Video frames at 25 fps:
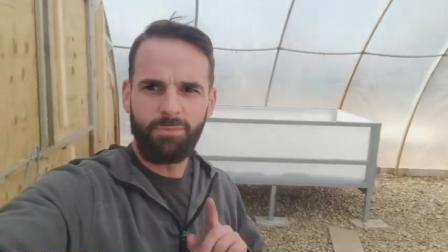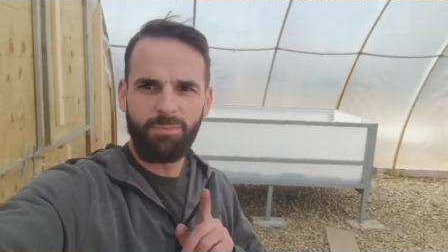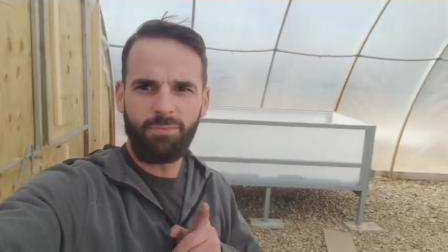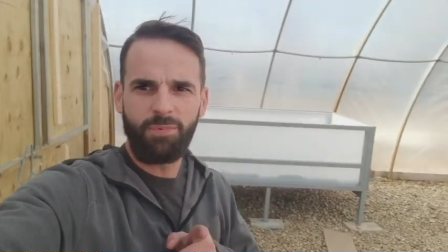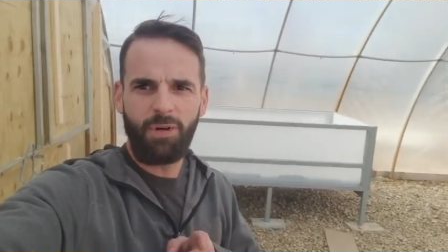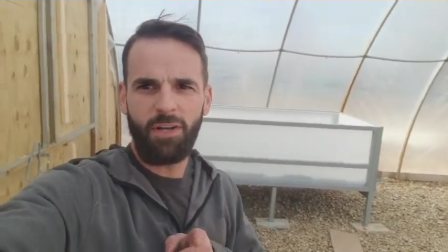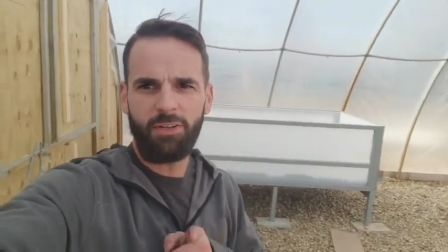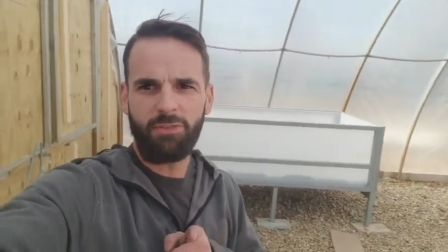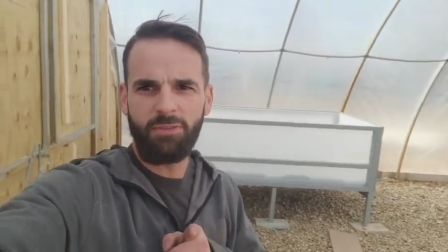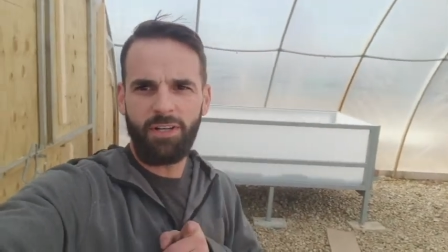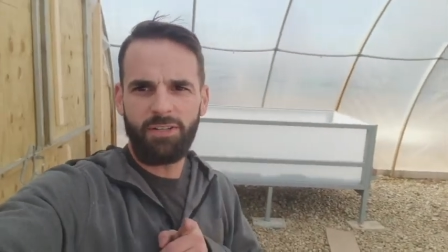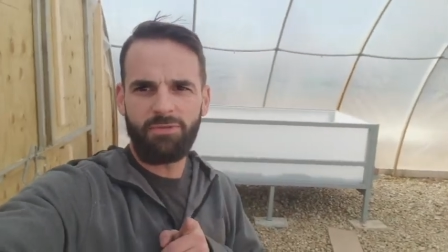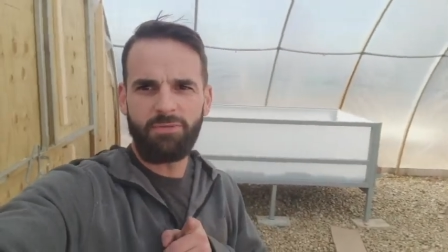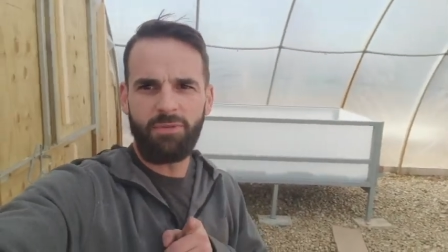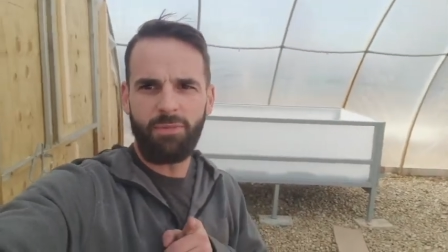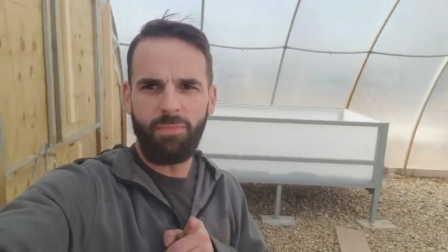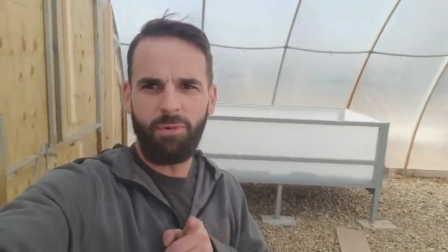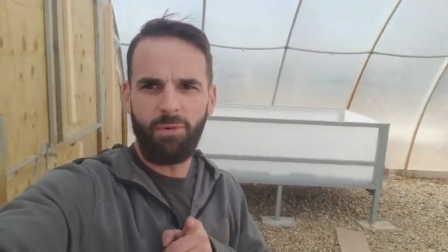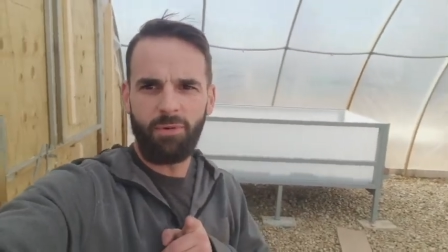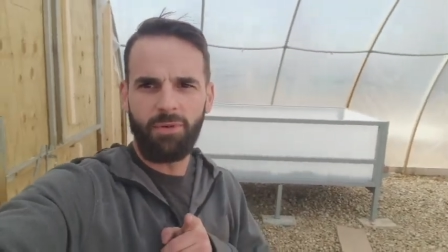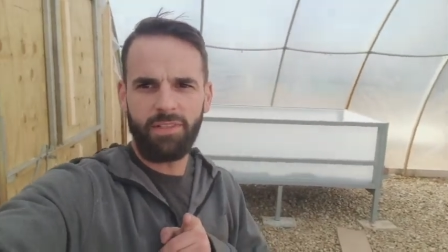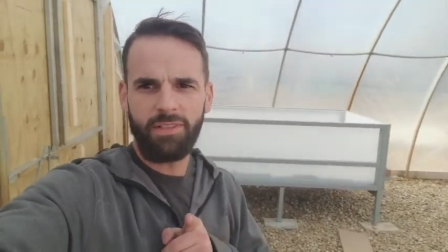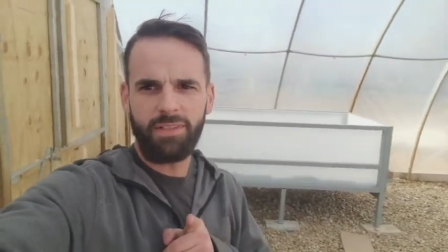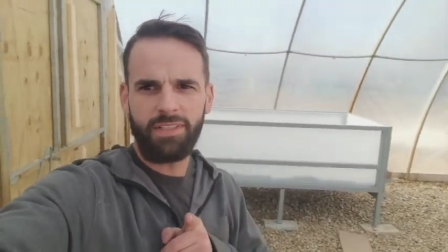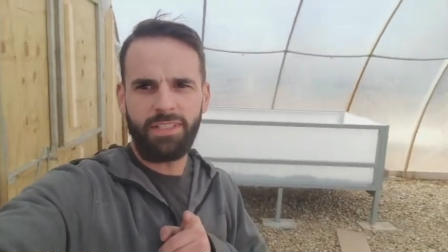Progress
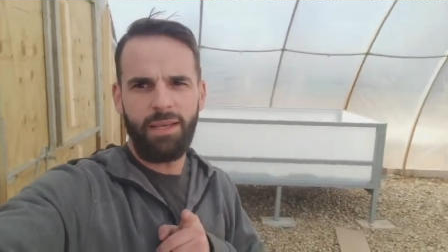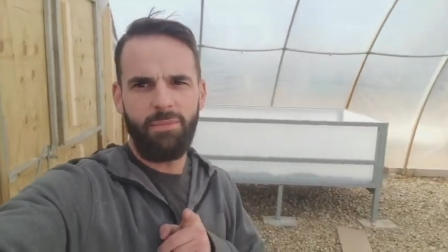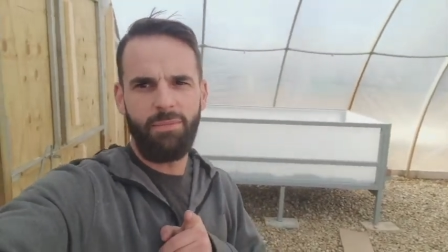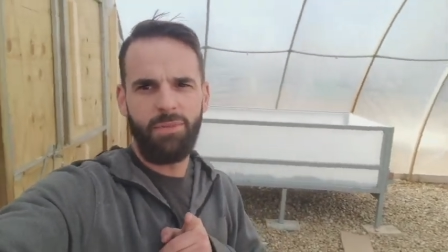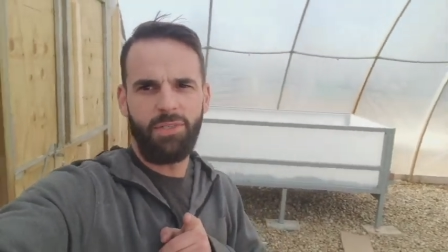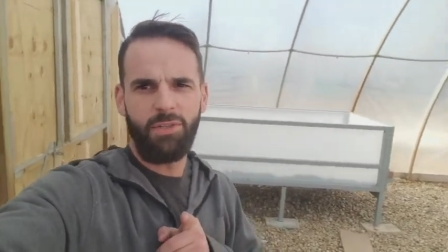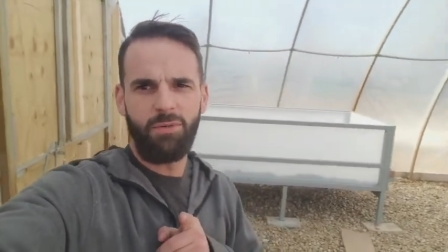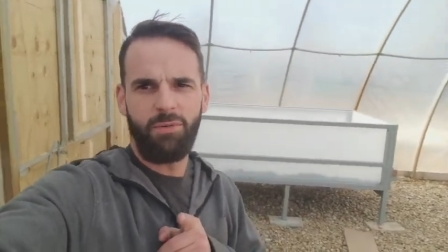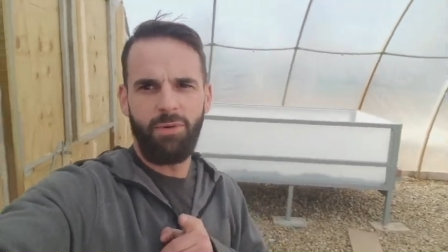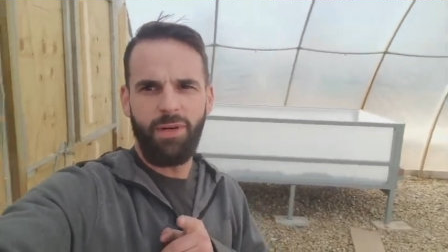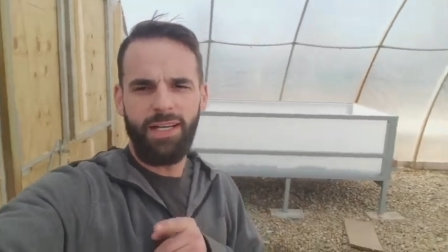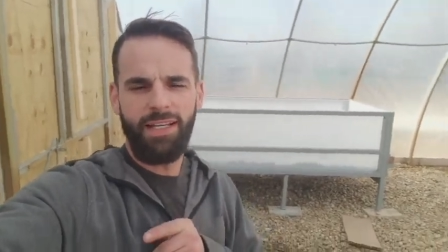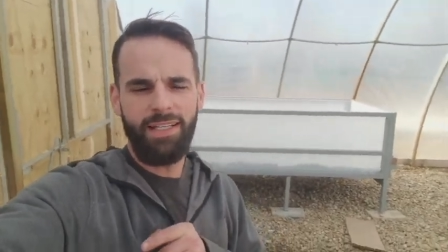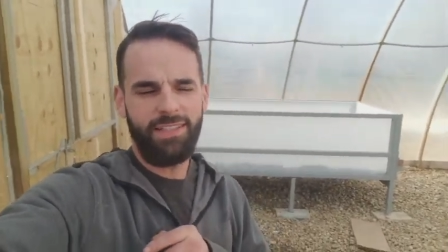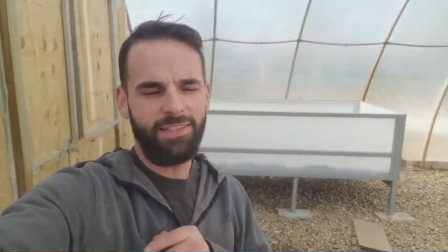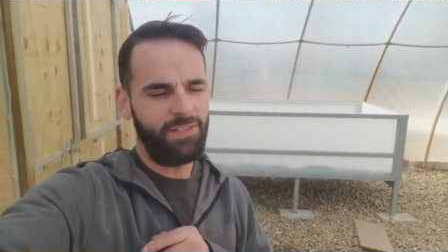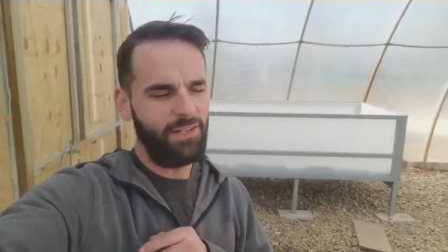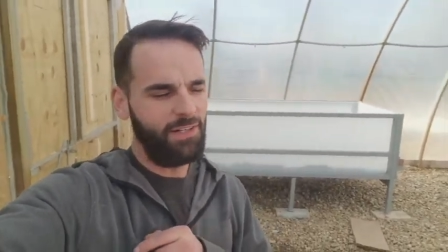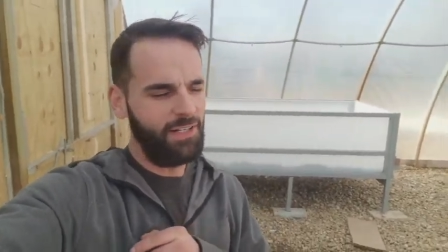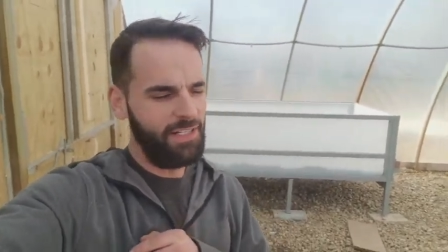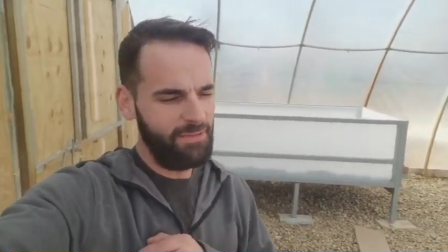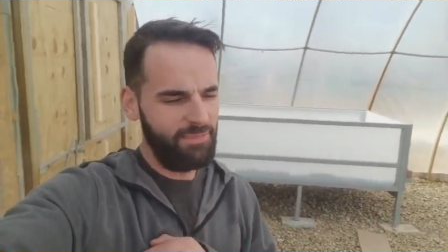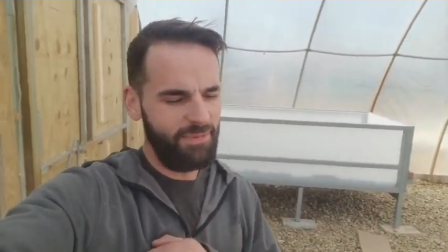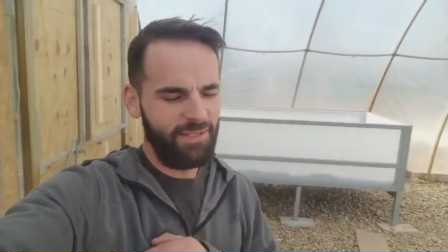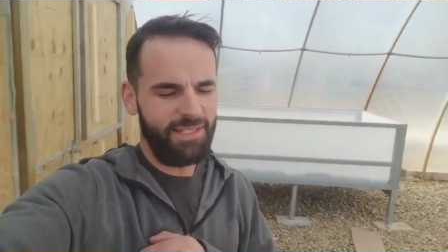report coming your way.
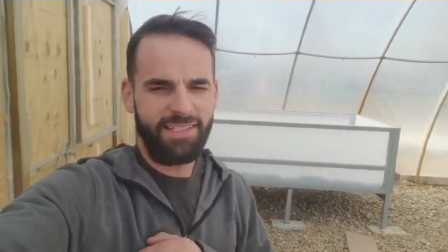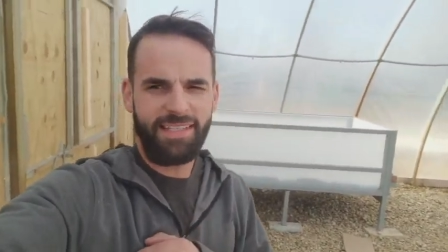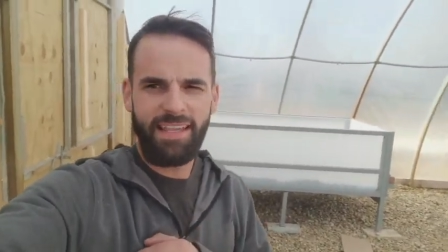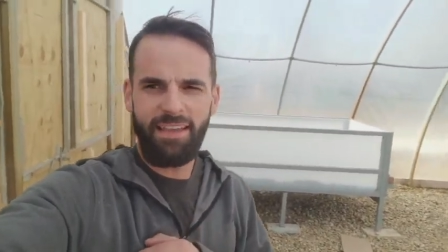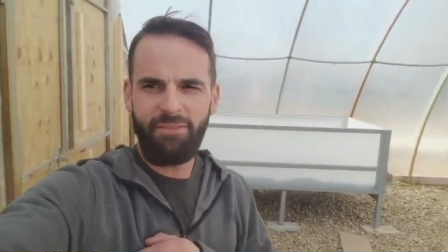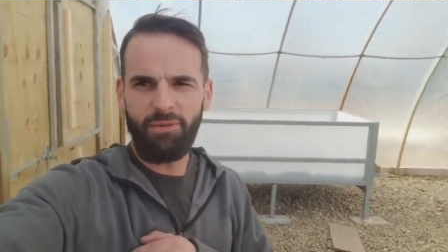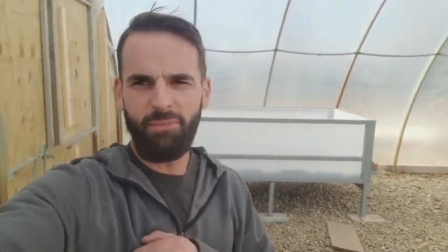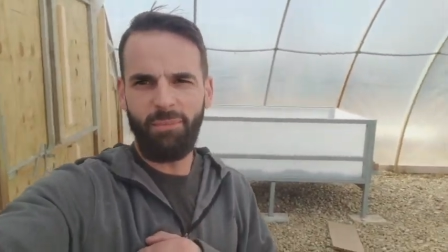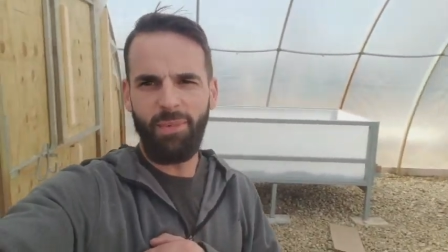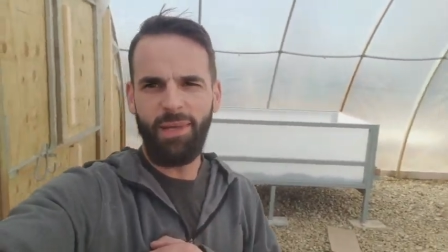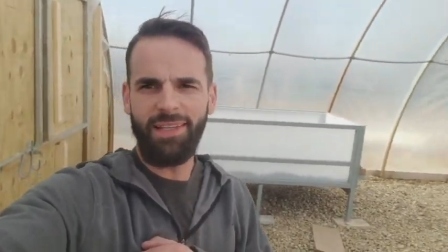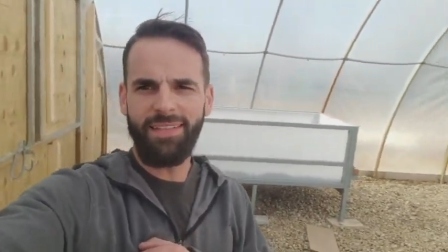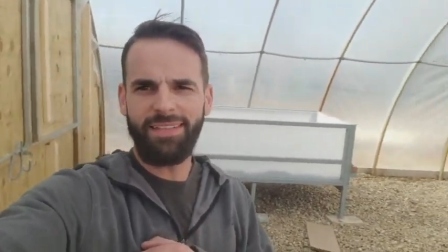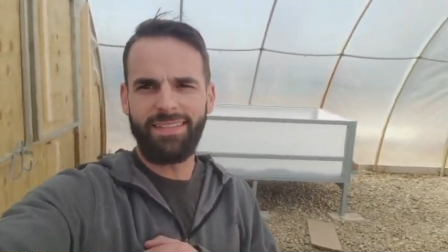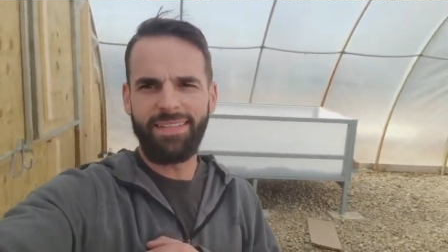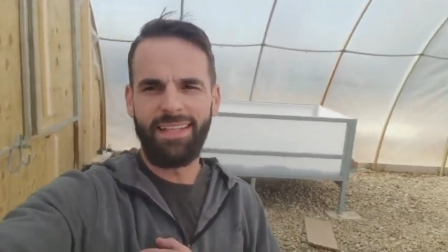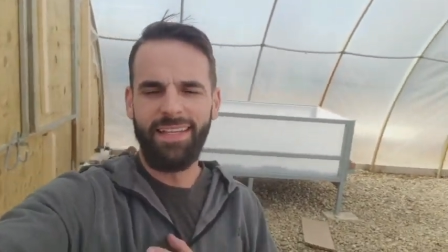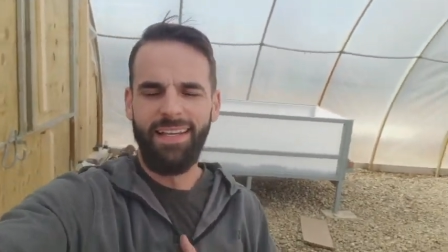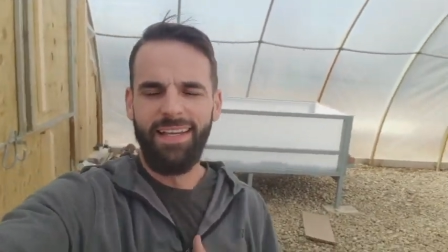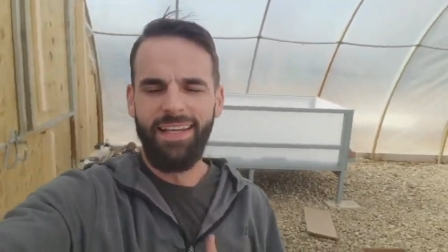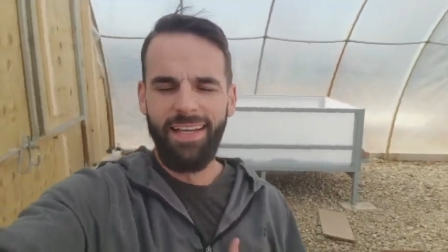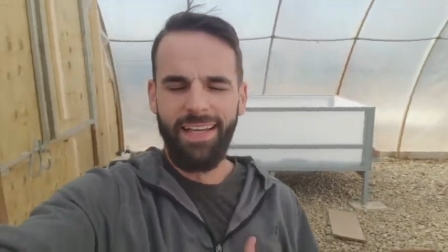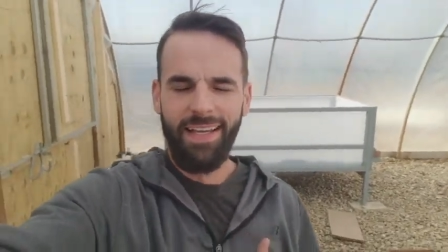Sorry, it's been seven months.